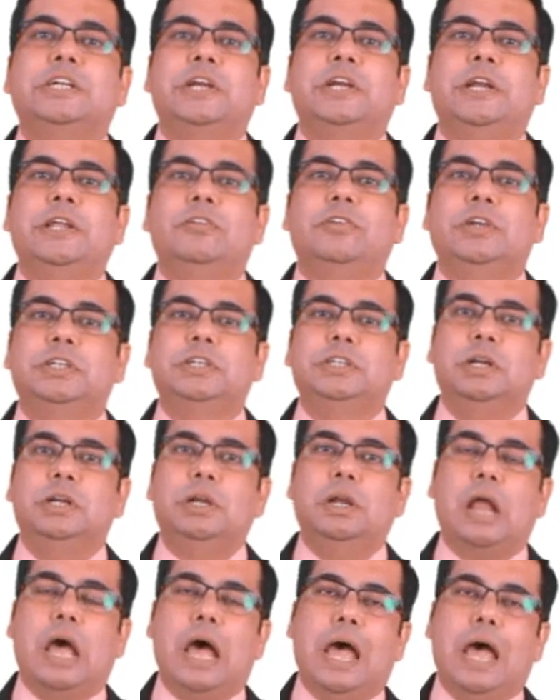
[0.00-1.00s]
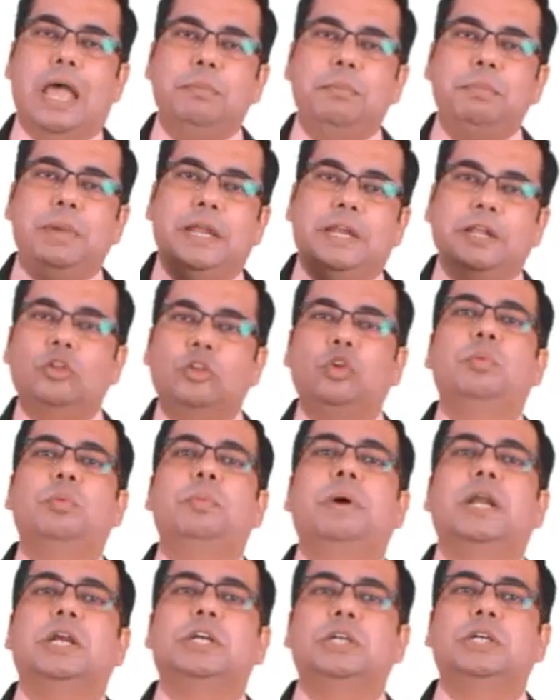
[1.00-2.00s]
training session. I am Hitendra
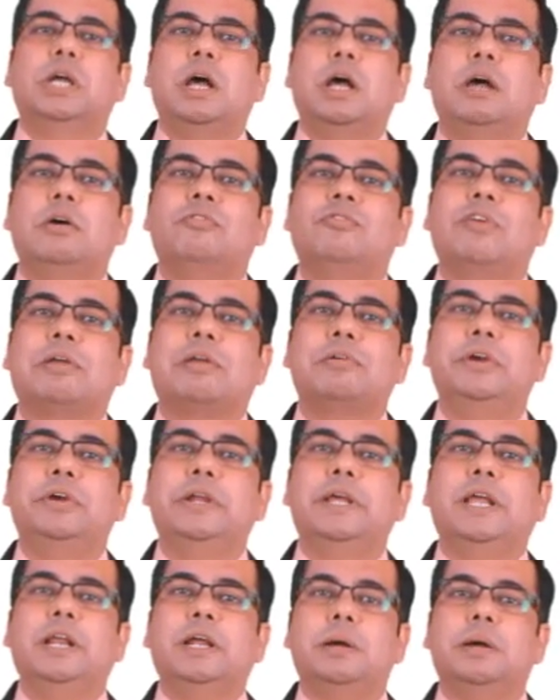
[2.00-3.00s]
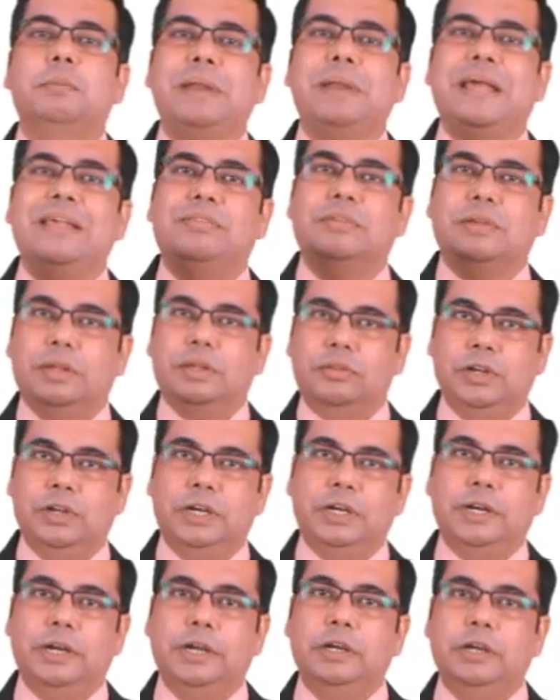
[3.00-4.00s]
Kumar Shah, Pharmaceutical Compliance
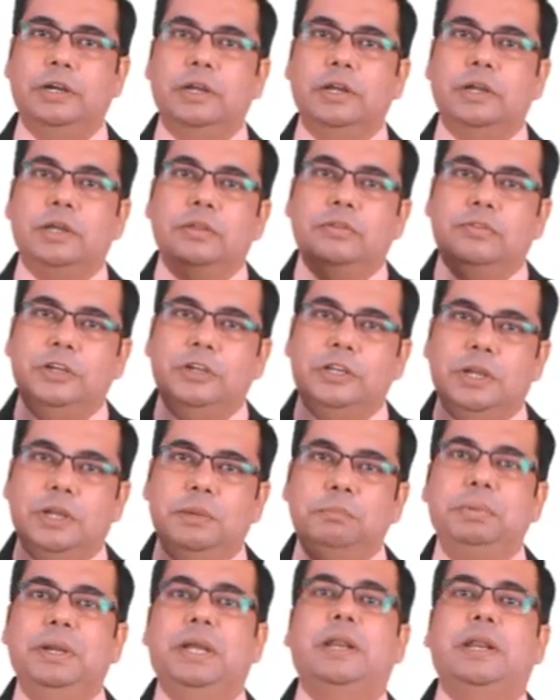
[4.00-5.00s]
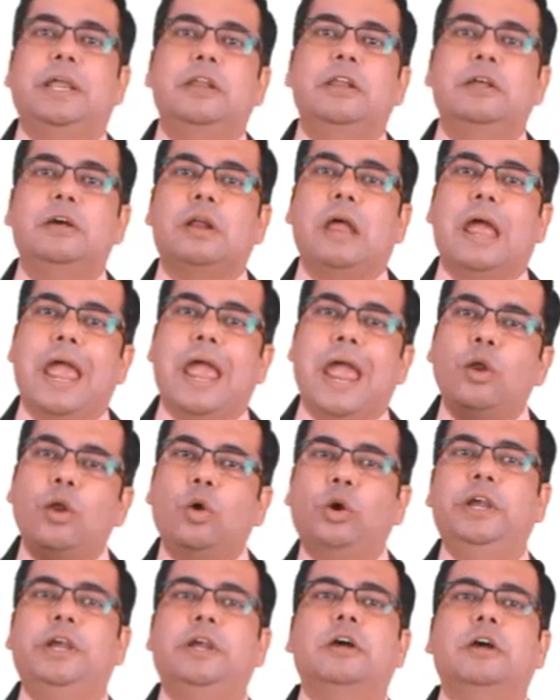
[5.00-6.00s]
Consultant, CGMP Trainer and
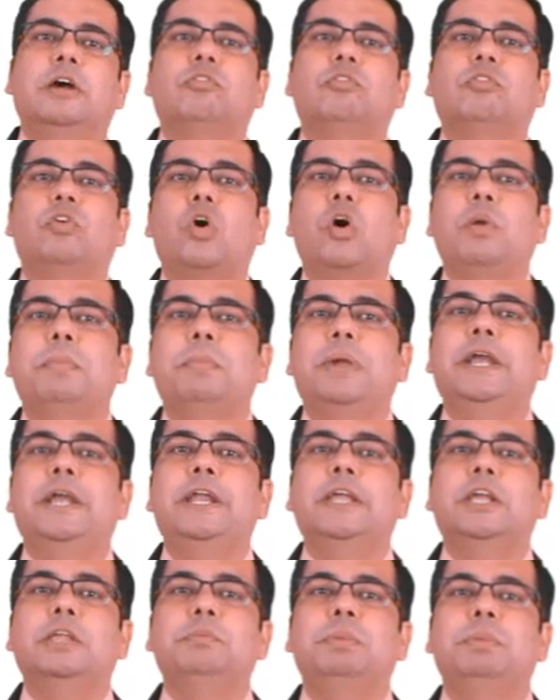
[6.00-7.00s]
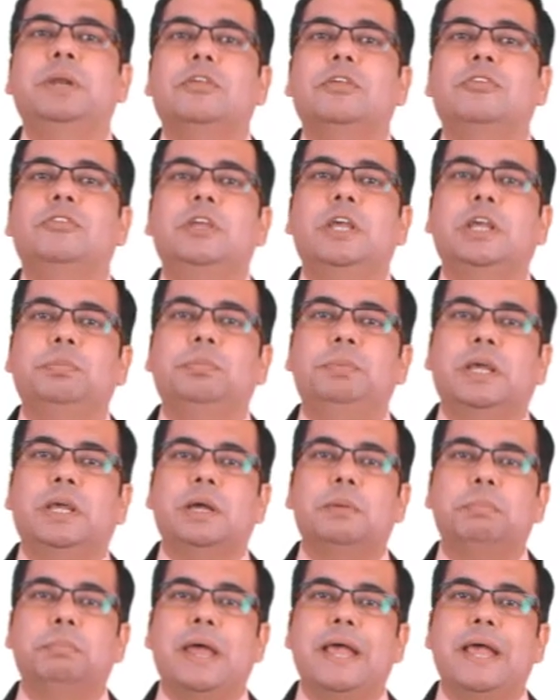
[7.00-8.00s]
Auditor from NADH Plus GXP
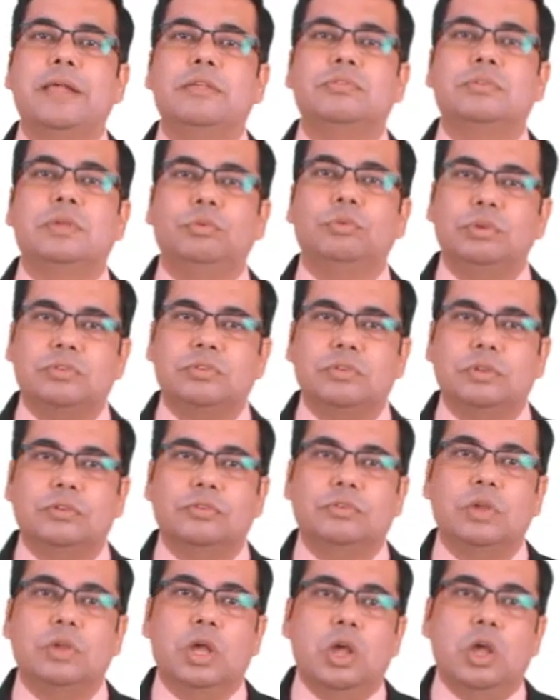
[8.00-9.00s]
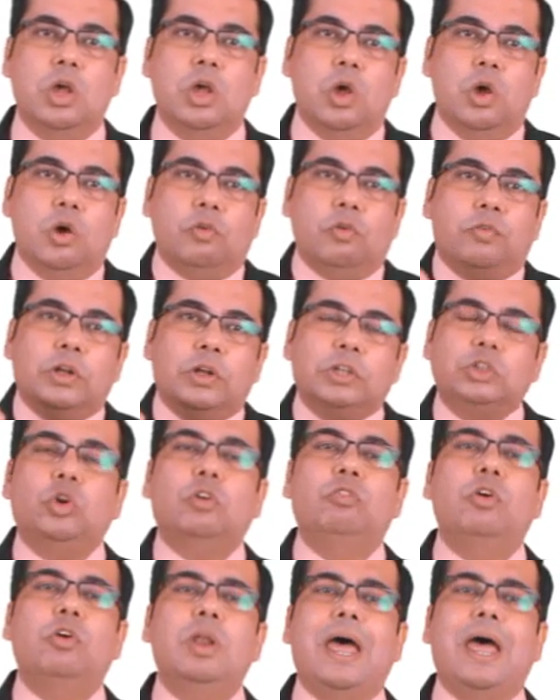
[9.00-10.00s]
Compliance Services. First
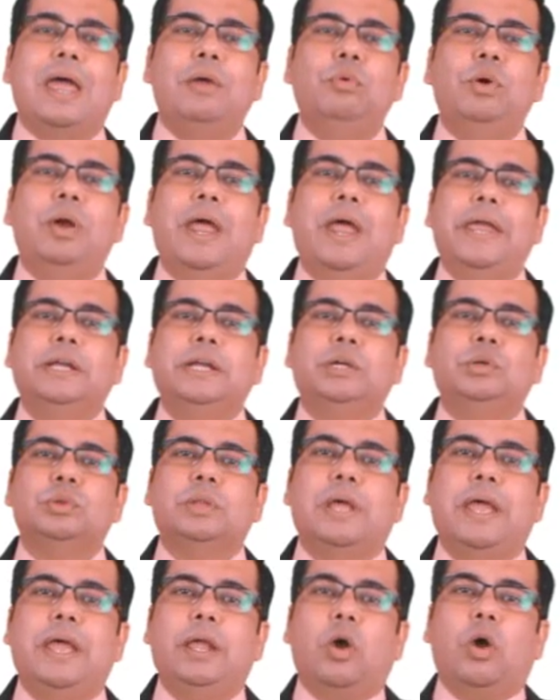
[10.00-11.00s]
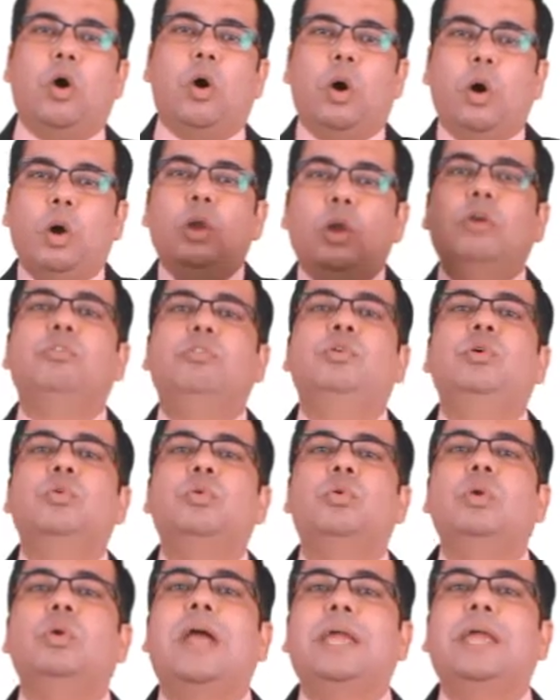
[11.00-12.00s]
of all, I would like to thank all of
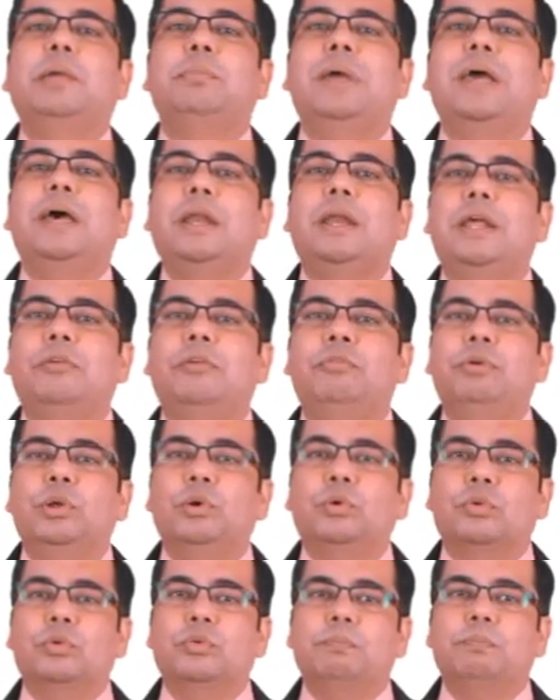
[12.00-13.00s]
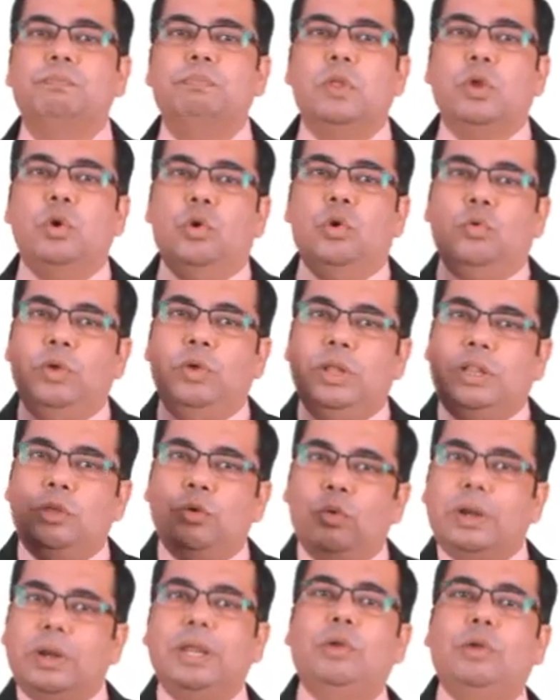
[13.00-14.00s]
you who like my earlier videos. With
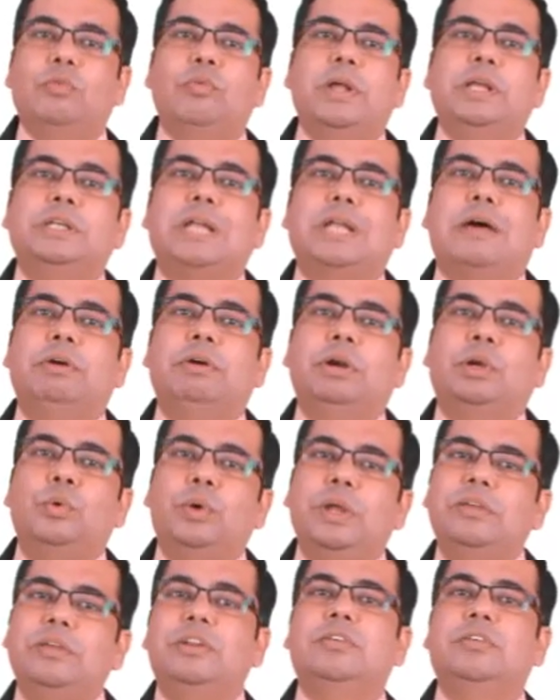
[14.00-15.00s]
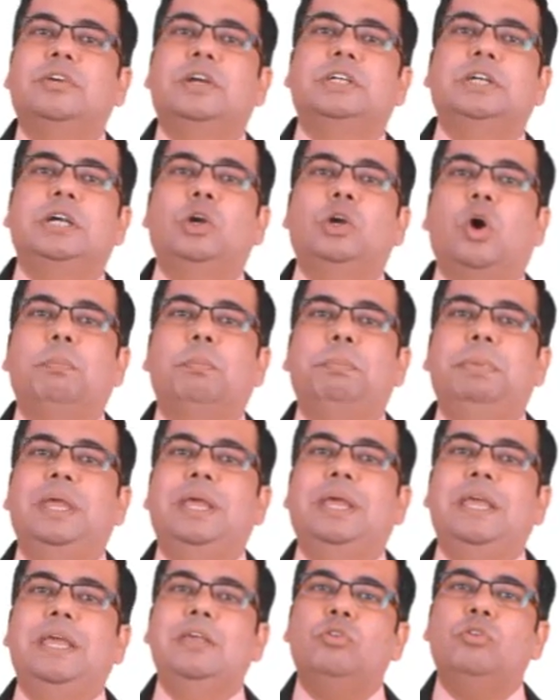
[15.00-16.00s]
your request, our today's discussion
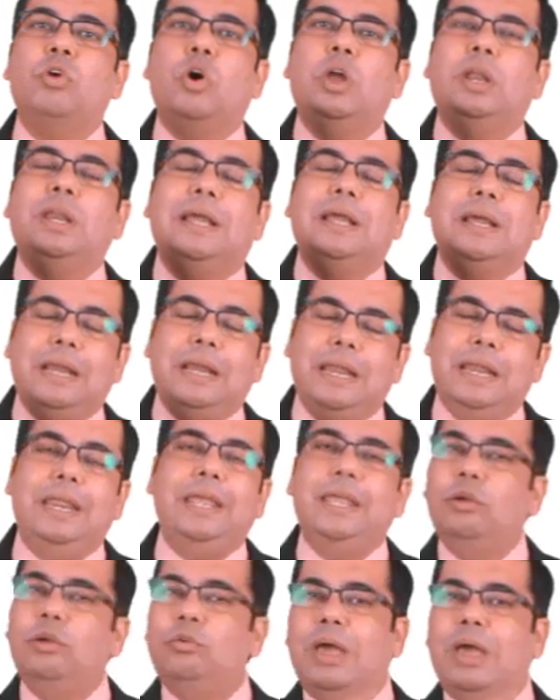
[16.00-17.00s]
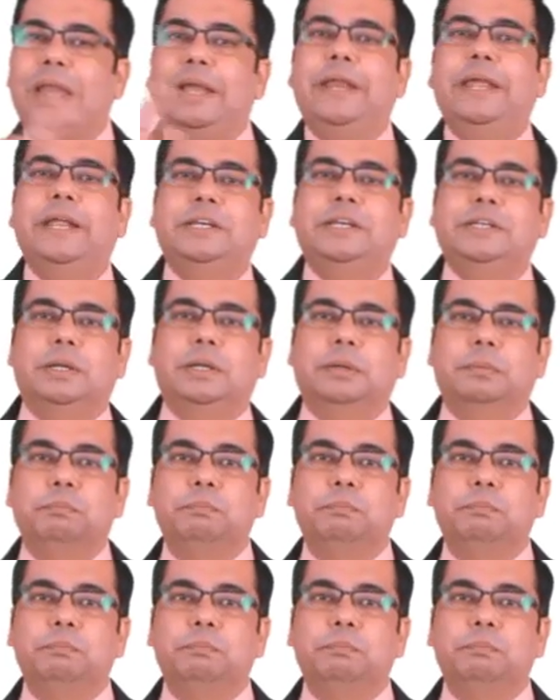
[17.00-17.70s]
topic is on cleaning validation.